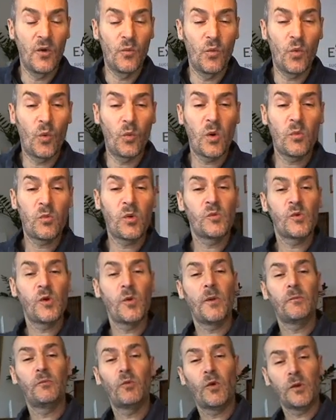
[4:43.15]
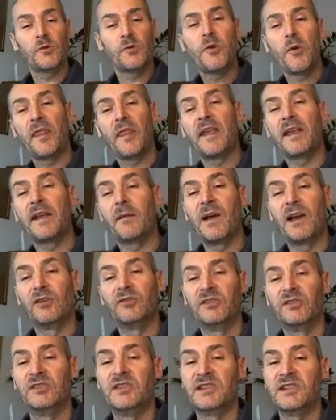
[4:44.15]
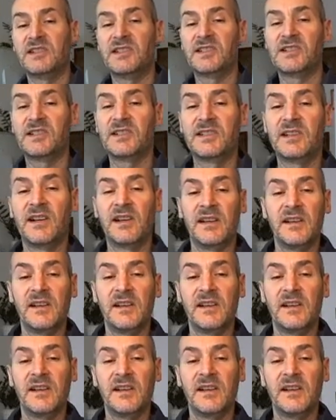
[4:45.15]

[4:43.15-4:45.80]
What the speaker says: What do you think about this?